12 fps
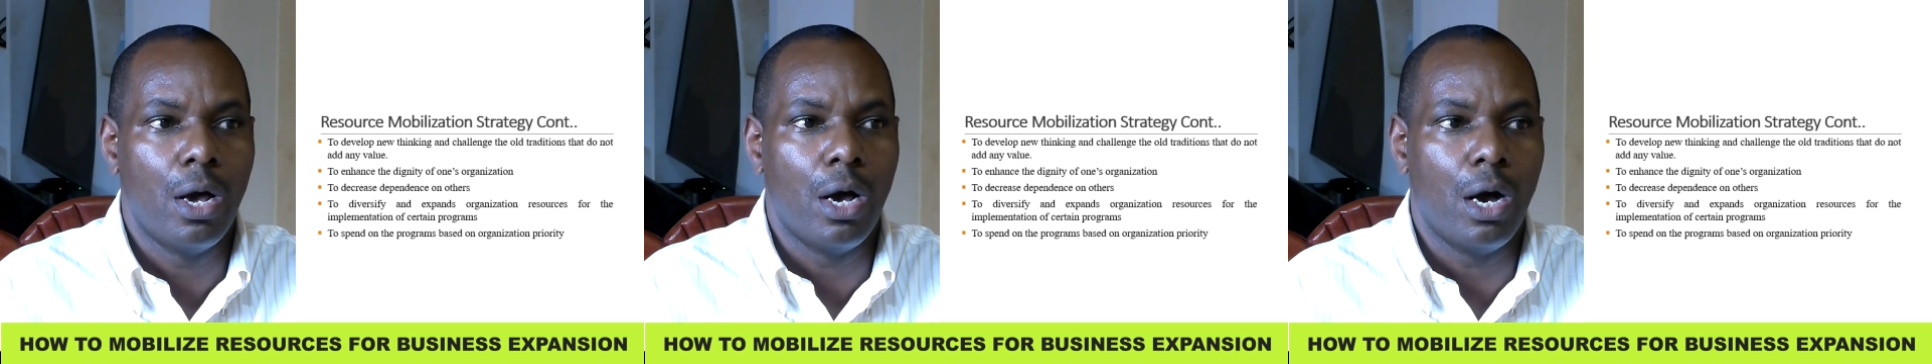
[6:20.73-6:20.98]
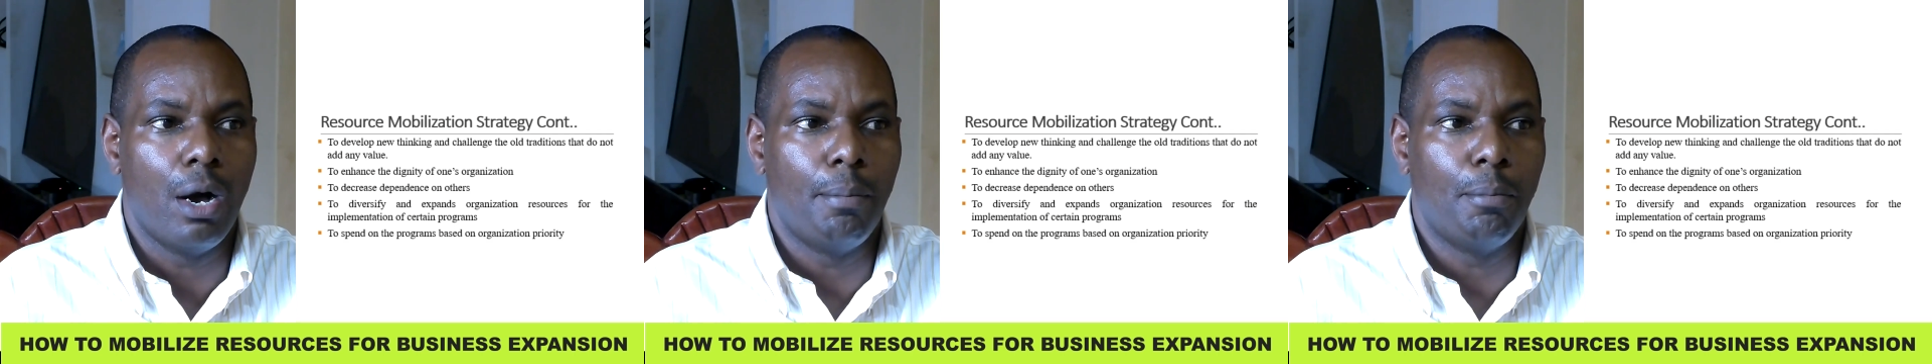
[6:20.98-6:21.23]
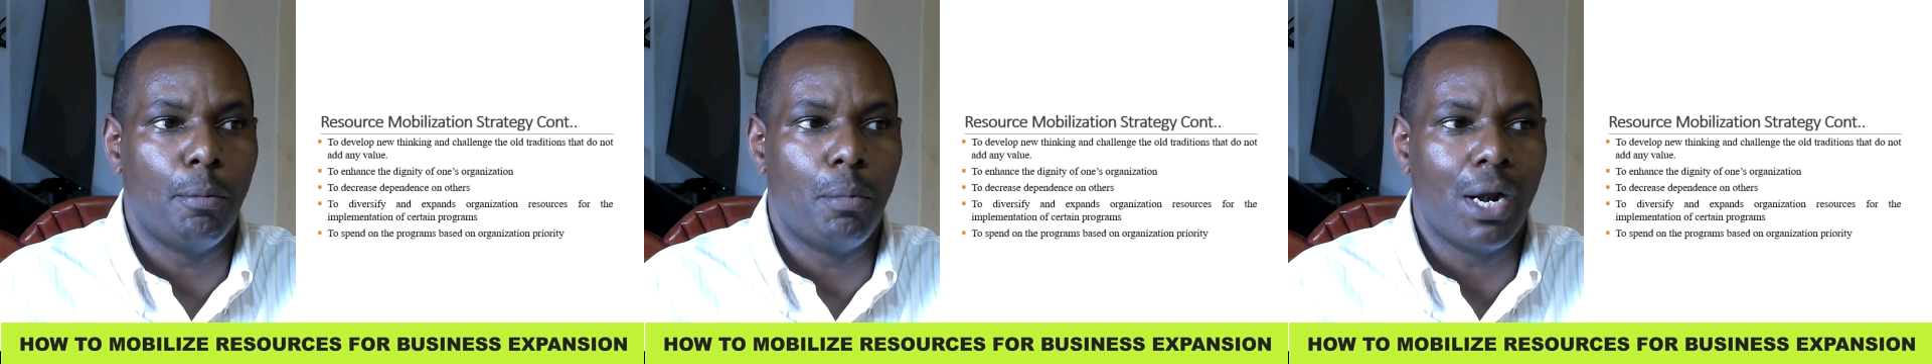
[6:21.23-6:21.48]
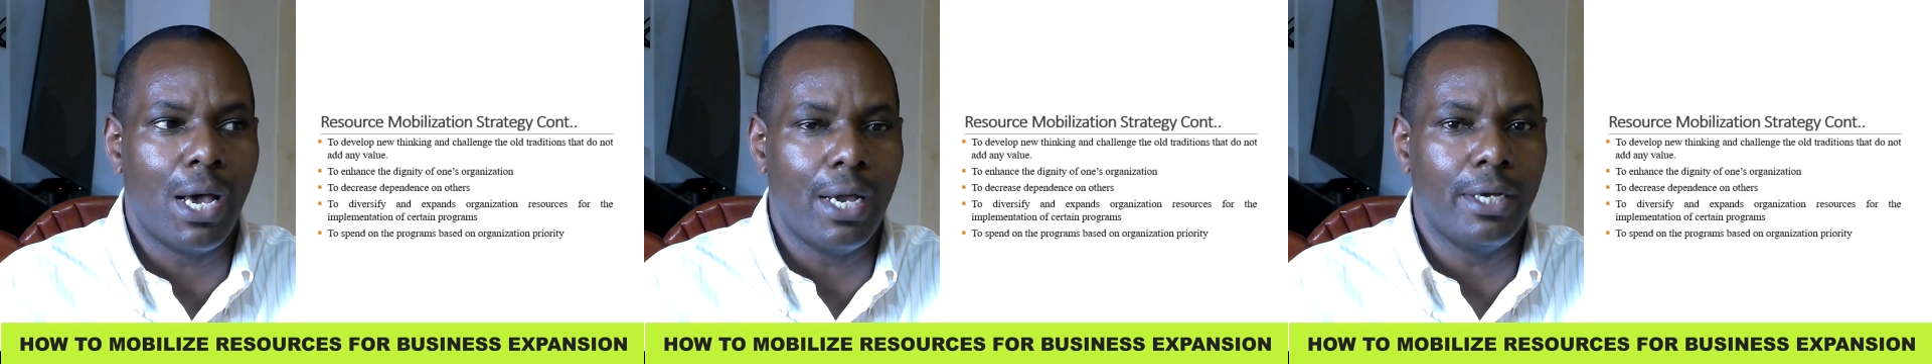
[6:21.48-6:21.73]

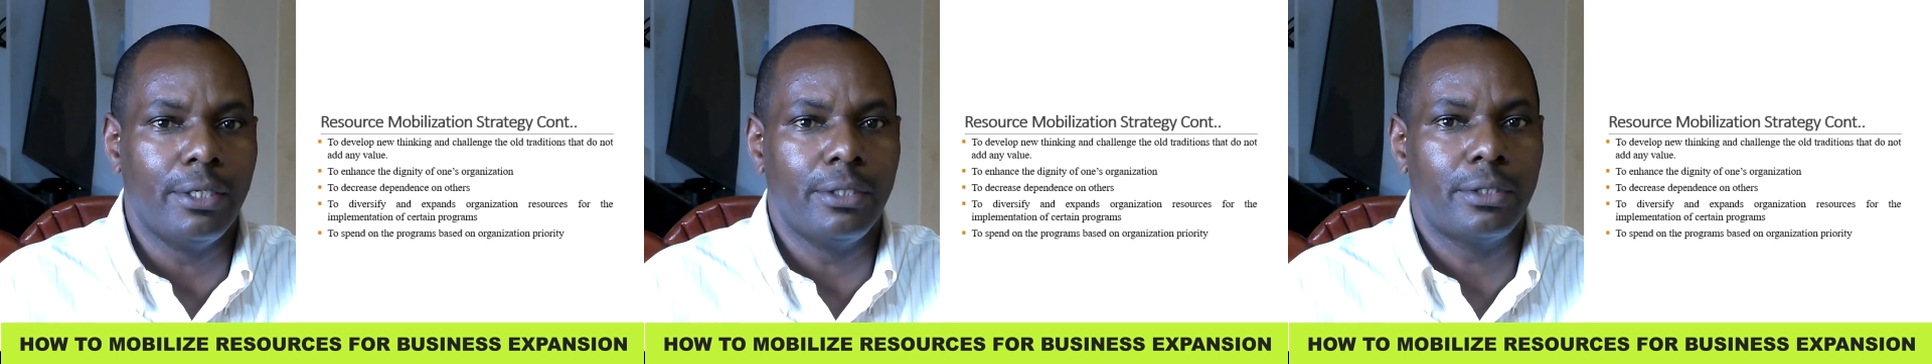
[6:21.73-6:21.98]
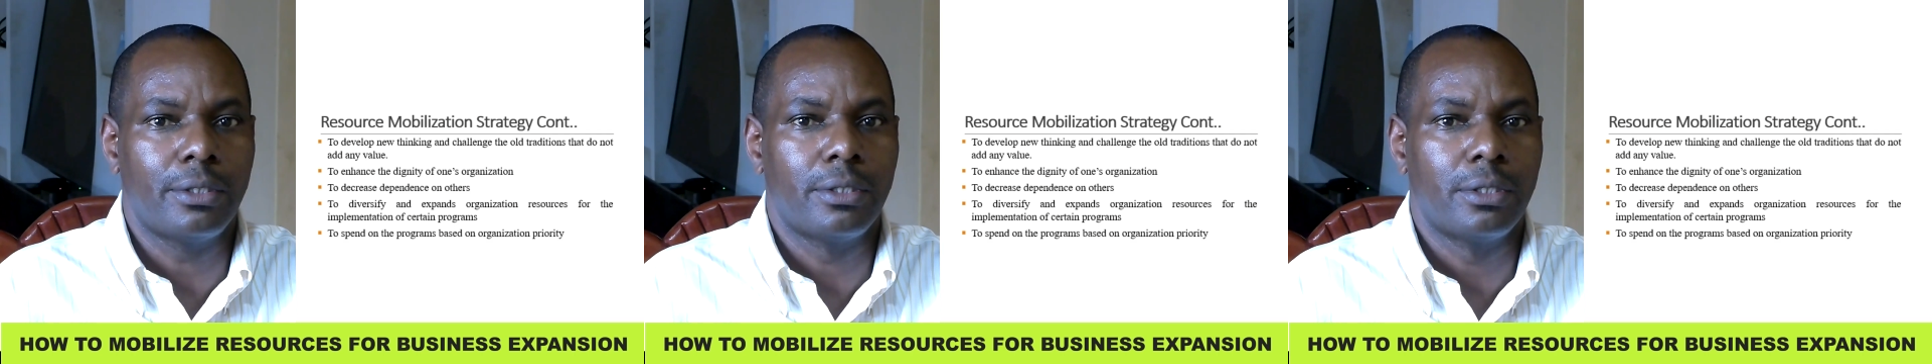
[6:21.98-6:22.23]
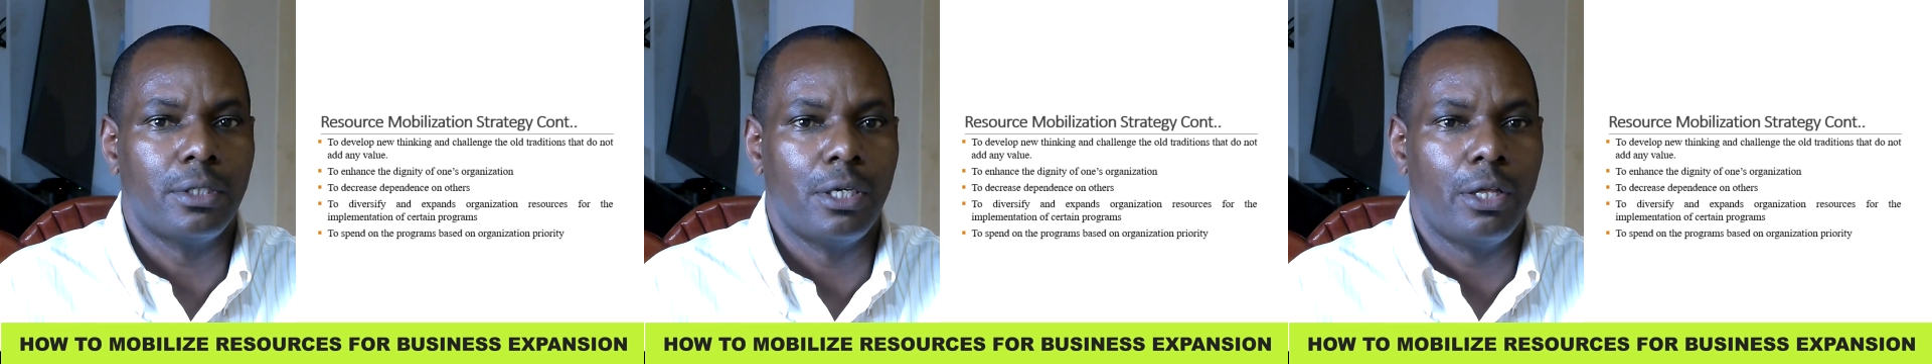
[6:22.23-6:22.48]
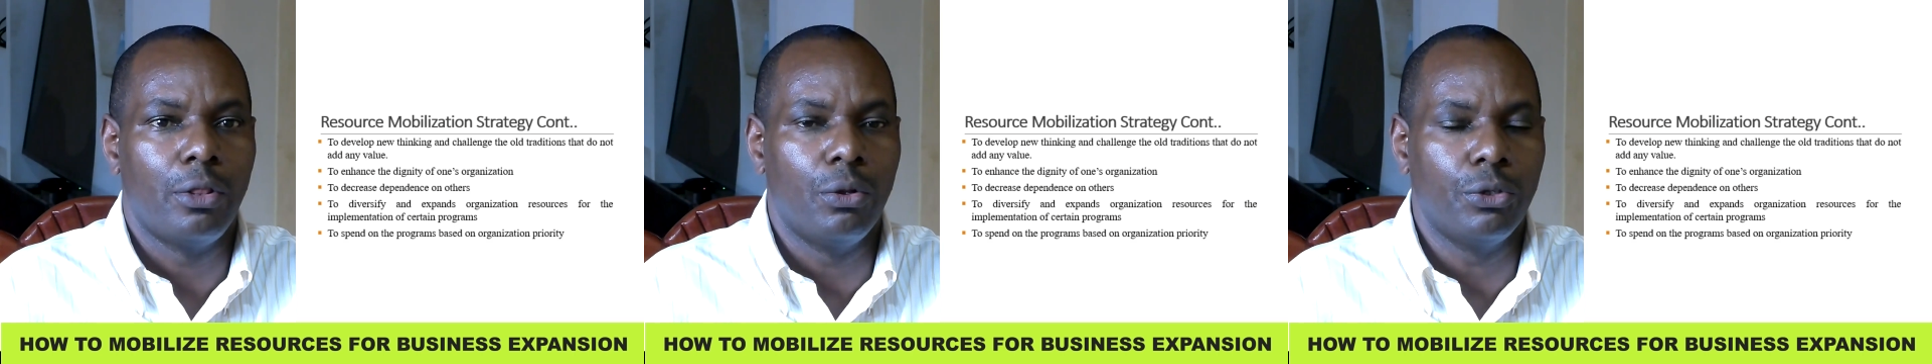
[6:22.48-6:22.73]
mobilize
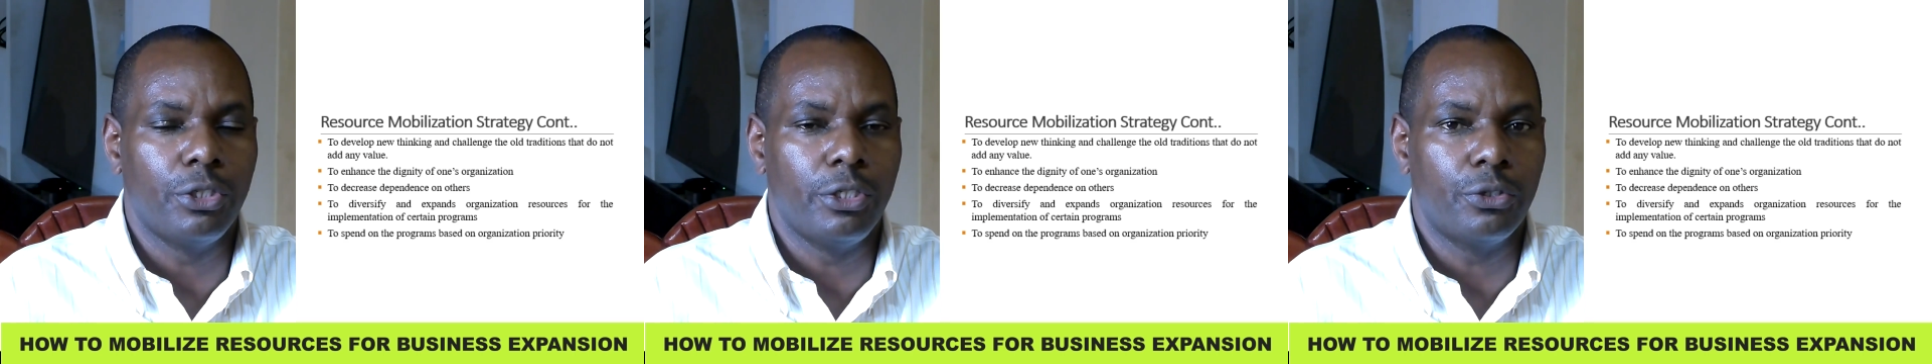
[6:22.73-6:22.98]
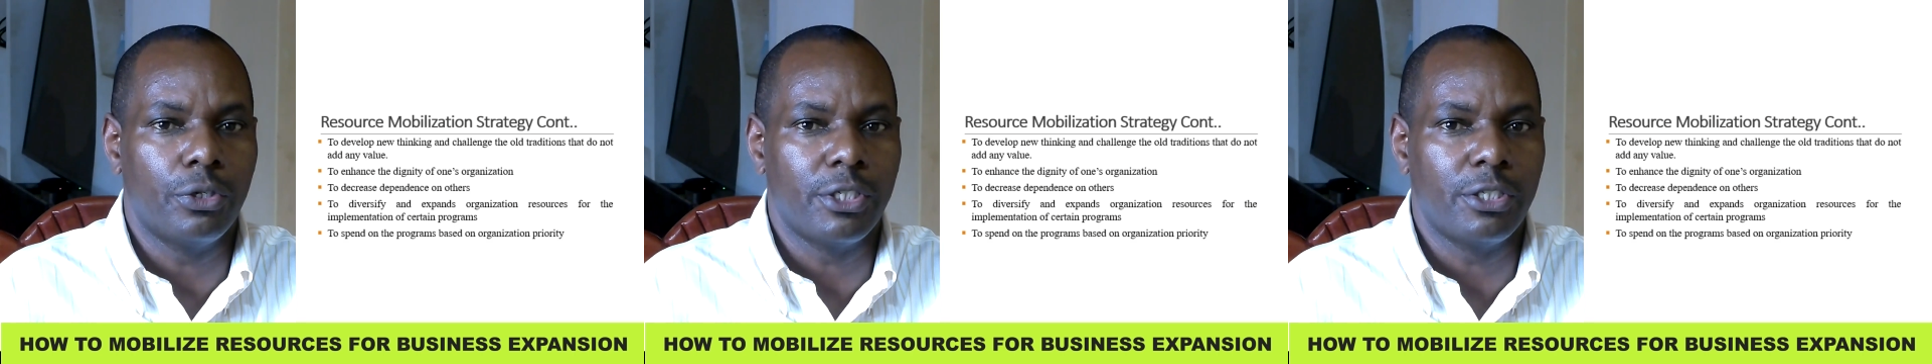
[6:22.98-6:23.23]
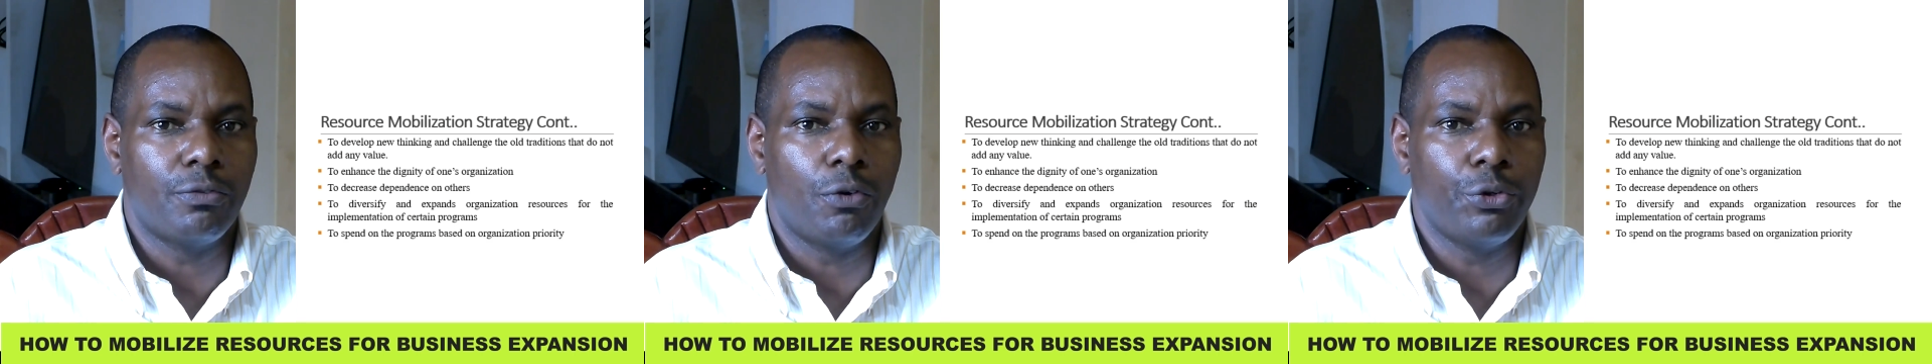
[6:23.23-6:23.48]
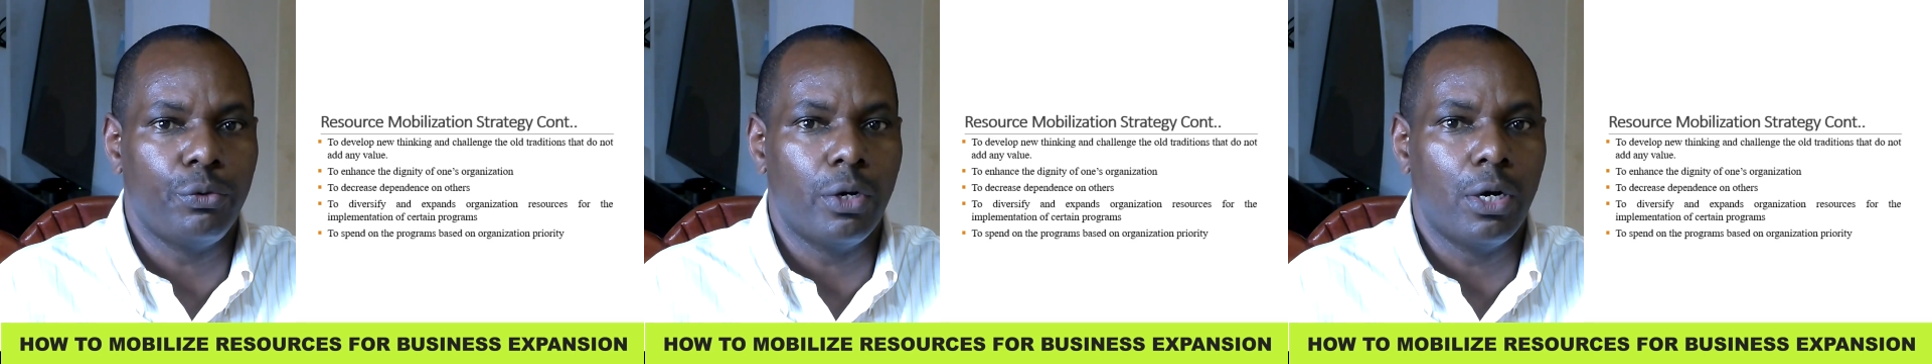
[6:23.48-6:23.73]
those resources
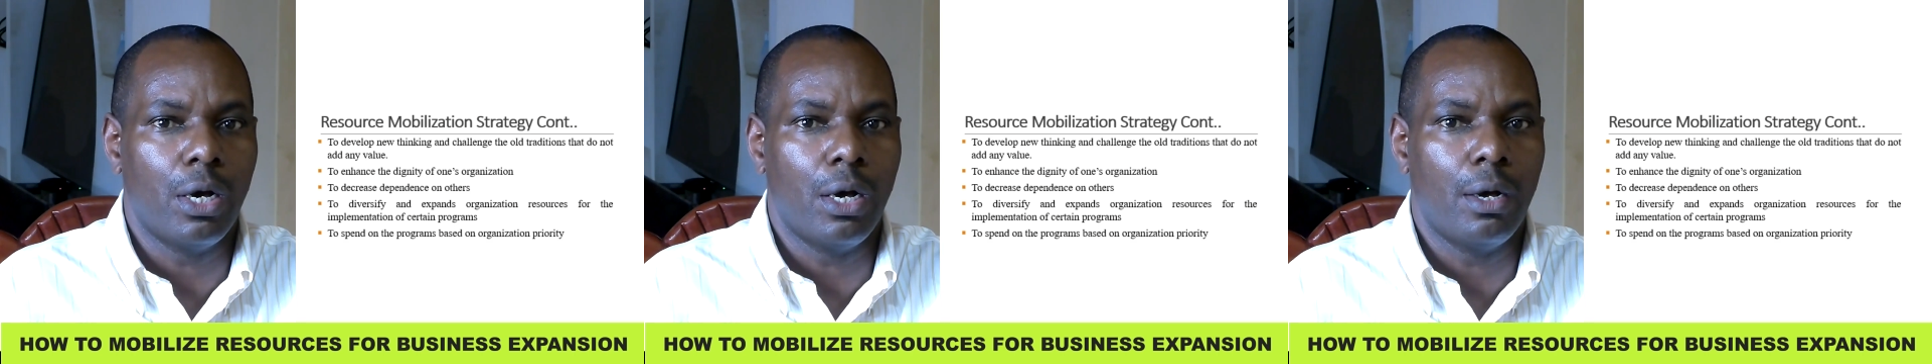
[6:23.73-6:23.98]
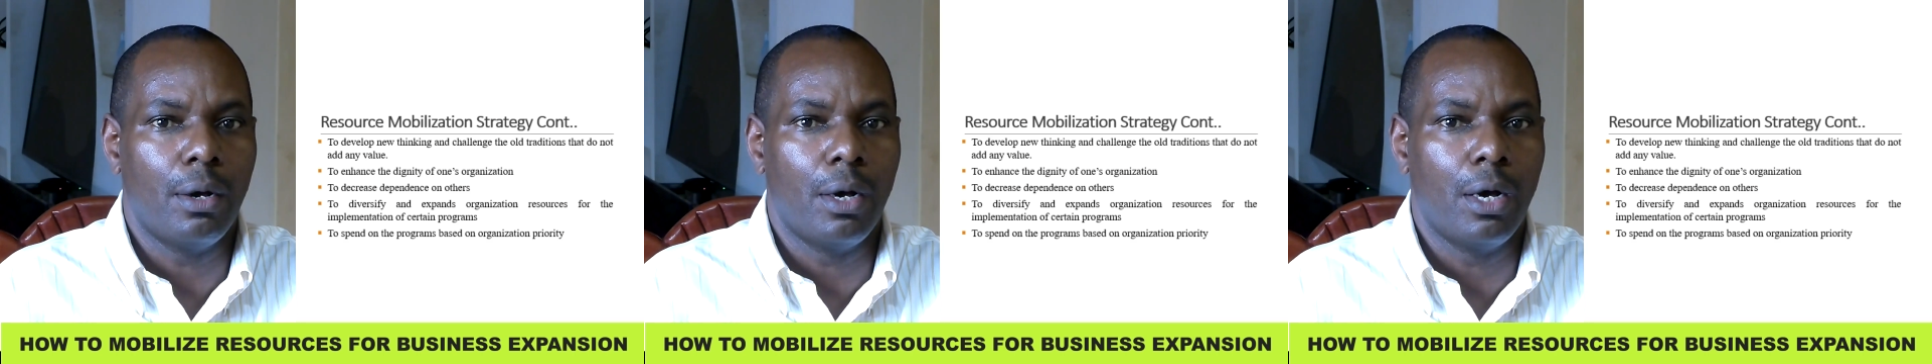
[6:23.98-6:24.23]
for your